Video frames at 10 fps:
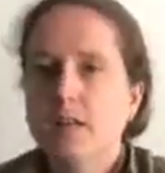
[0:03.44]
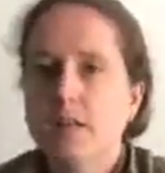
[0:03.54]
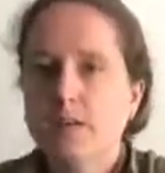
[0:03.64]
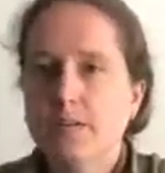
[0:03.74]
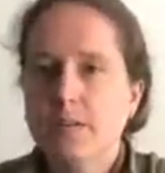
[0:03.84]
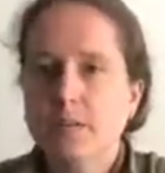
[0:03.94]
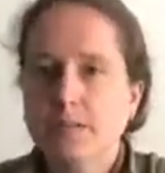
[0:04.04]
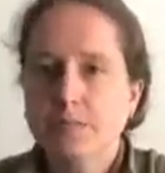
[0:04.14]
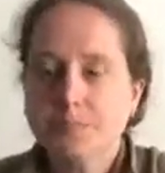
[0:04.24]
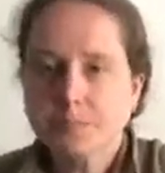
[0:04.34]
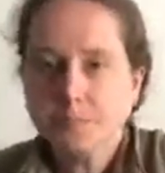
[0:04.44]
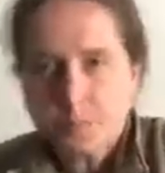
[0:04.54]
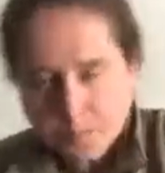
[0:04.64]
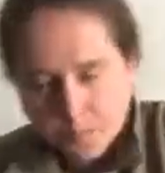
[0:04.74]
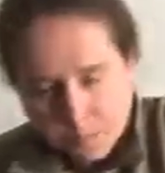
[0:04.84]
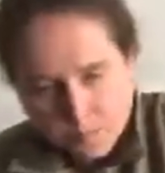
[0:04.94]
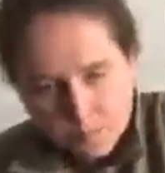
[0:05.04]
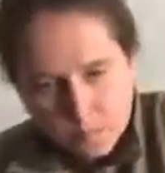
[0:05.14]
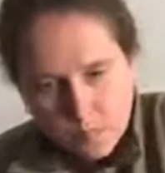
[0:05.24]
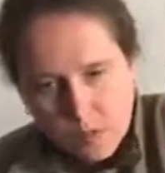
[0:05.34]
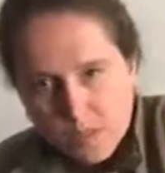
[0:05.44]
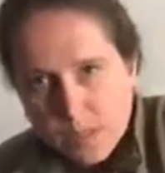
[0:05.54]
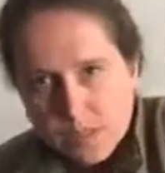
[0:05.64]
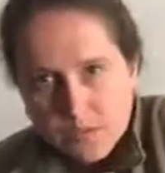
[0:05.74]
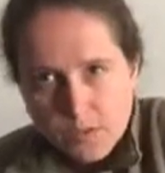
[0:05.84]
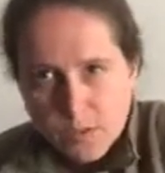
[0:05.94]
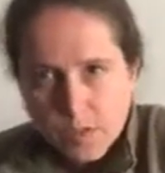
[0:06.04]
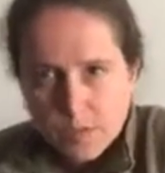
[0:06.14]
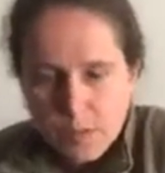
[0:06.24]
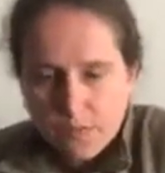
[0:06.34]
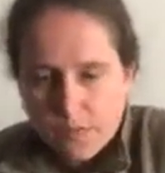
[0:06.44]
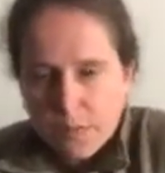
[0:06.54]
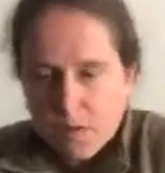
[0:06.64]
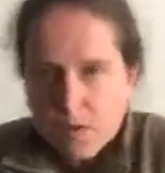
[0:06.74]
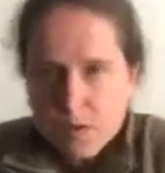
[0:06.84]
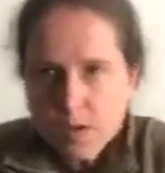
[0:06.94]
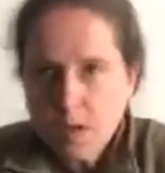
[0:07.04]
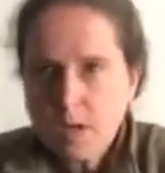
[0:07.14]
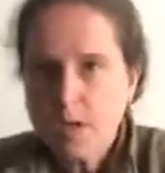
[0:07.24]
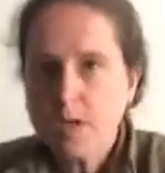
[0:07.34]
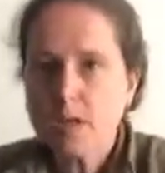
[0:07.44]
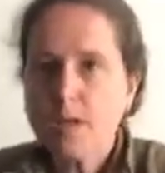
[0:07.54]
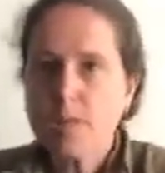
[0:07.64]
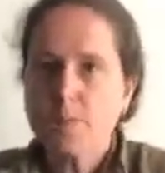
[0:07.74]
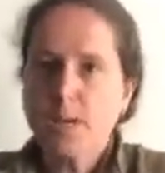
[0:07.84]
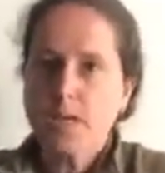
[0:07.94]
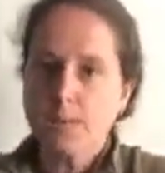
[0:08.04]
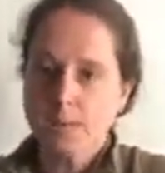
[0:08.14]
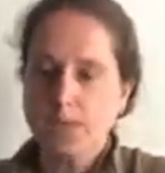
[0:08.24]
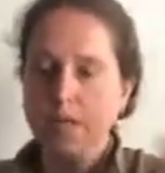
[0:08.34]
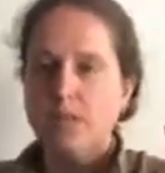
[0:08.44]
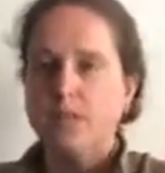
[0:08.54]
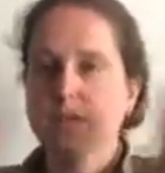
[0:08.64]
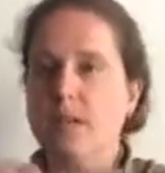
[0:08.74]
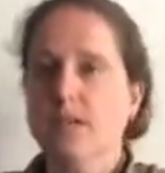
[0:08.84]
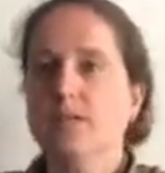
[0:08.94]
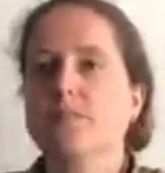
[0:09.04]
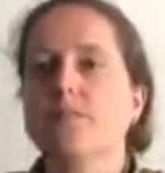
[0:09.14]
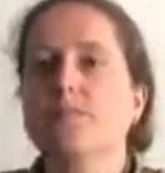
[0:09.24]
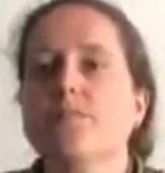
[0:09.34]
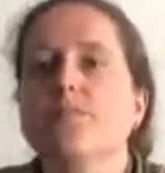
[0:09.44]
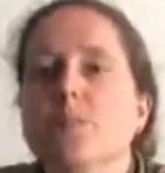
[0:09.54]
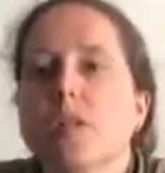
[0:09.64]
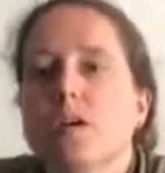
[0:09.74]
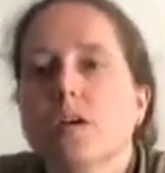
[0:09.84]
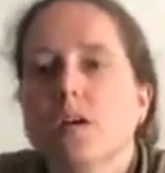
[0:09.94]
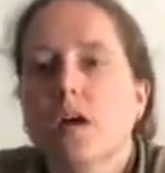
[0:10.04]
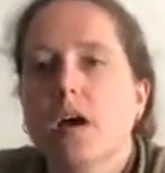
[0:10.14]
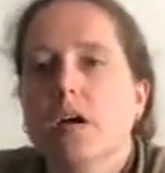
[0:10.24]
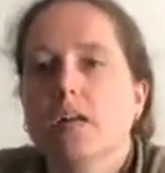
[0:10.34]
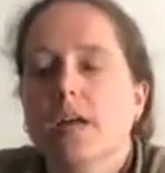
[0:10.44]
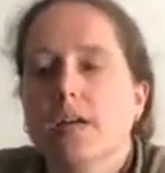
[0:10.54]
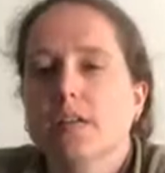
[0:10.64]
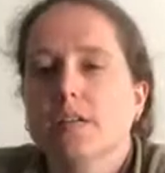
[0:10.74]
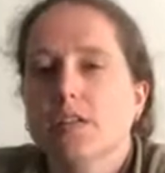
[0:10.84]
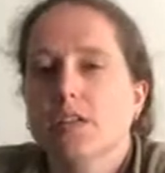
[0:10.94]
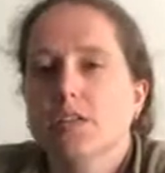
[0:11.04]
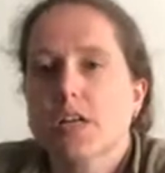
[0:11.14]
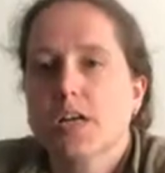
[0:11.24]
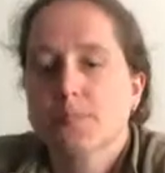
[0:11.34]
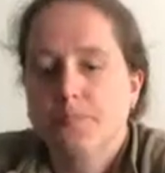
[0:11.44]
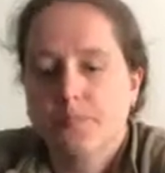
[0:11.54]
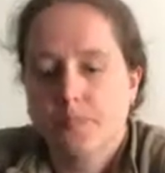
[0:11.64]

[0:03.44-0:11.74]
Hello everyone. Thanks for joining me for Make It Monday today at lunchtime.